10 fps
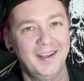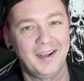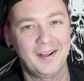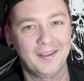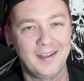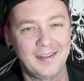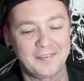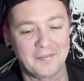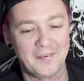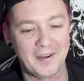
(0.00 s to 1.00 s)

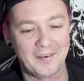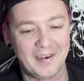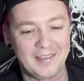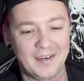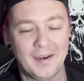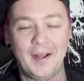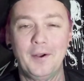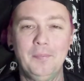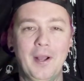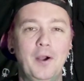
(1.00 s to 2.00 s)
Lots of fun right there. I
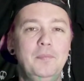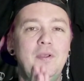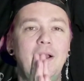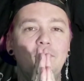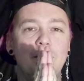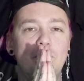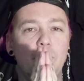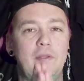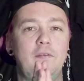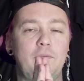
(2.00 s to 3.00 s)
hope you guys
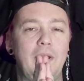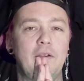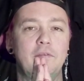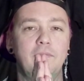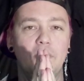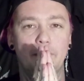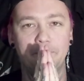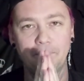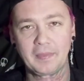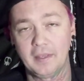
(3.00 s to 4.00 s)
enjoyed this reaction video.
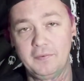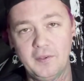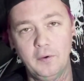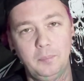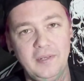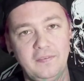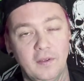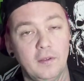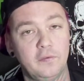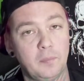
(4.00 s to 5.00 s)
If so, please
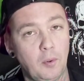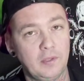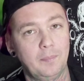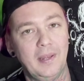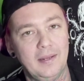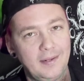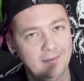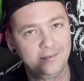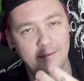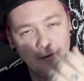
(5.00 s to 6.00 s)
support the band.
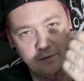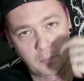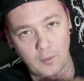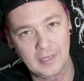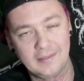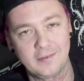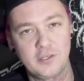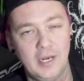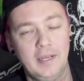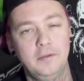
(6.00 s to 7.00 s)
Consider supporting this
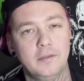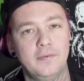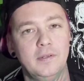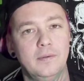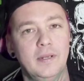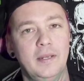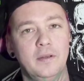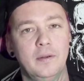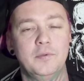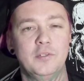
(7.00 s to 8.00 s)
channel if you
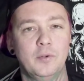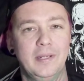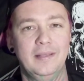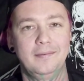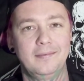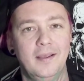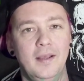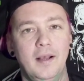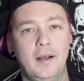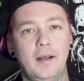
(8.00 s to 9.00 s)
ended up enjoying this.
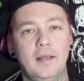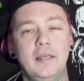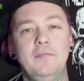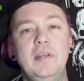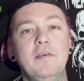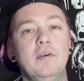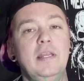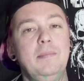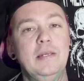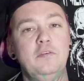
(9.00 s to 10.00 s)
And if you ever
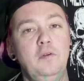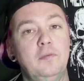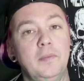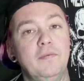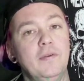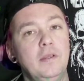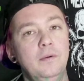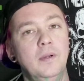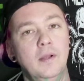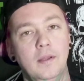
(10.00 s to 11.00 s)
need me to shoot something for
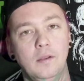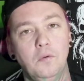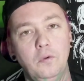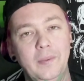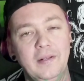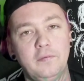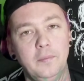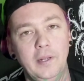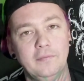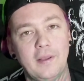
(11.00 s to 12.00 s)
you,
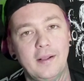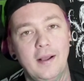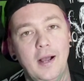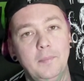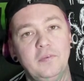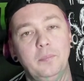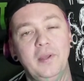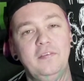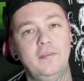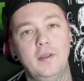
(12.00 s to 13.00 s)
localbandsmokeout.com is the
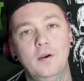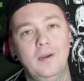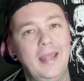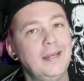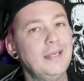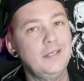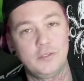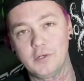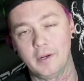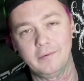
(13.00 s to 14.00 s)
place to go. Any
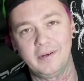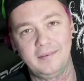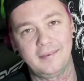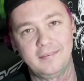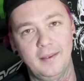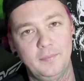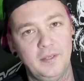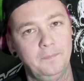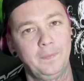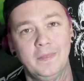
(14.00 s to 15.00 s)
genre is
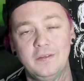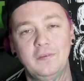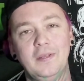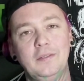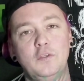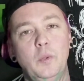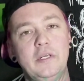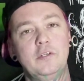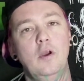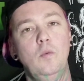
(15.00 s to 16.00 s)
accepted. Just like the
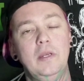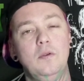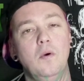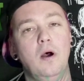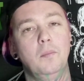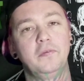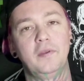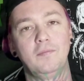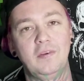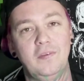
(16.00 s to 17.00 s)
Twitch show, we do almost
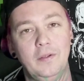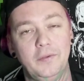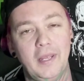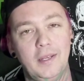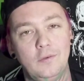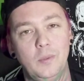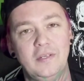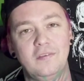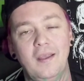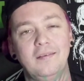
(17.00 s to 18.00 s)
every single day.
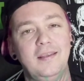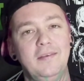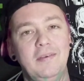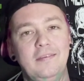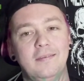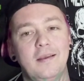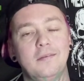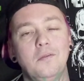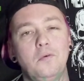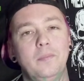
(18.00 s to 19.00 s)

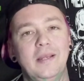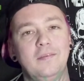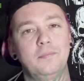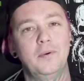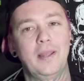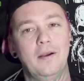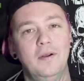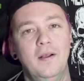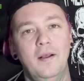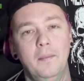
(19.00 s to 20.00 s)

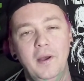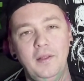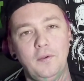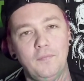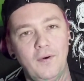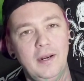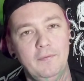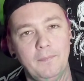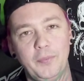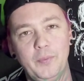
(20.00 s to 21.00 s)
Twitch.tv/localbandsmokeout. Monday through Friday
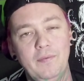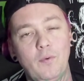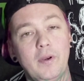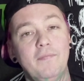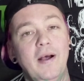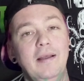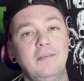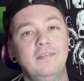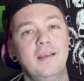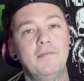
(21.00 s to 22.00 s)
from 3:45
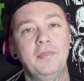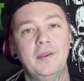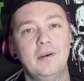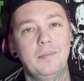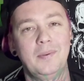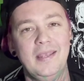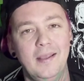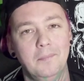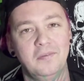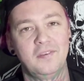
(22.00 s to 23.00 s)
to 7:30
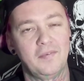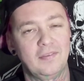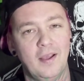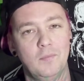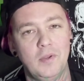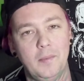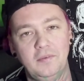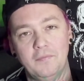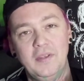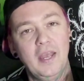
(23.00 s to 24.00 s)
p.m. Pacific time. We
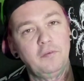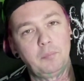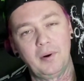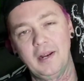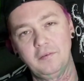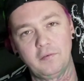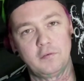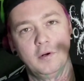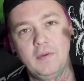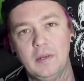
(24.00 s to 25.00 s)
always have guest prizes,
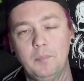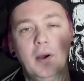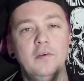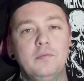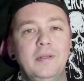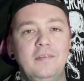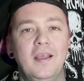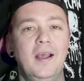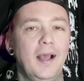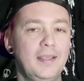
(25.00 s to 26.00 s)
trivia, and punishments.
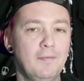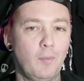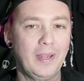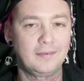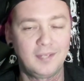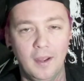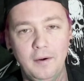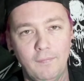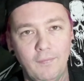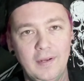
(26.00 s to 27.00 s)
I give away a
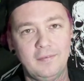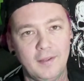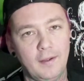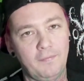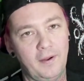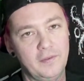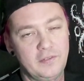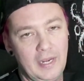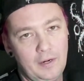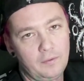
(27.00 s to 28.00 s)
ton of free stuff on the
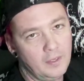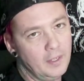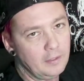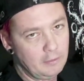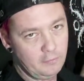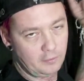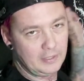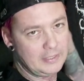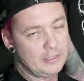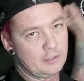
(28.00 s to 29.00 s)
channel.
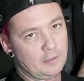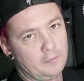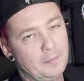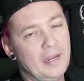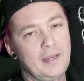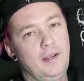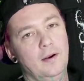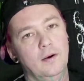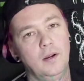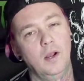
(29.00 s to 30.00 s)
Usually these shirts back
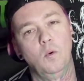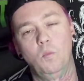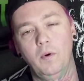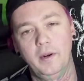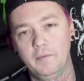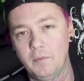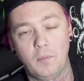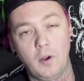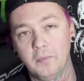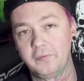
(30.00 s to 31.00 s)
here, one of them
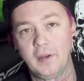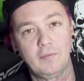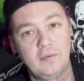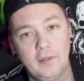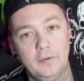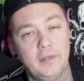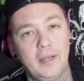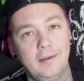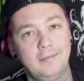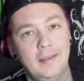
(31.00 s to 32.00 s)
almost every single
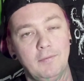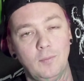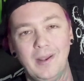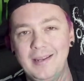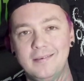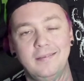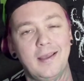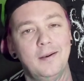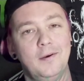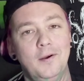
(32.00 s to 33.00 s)
day is given away. You just
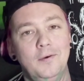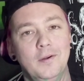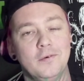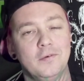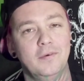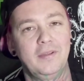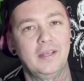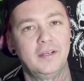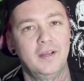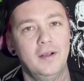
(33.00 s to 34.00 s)
got to know your trivia.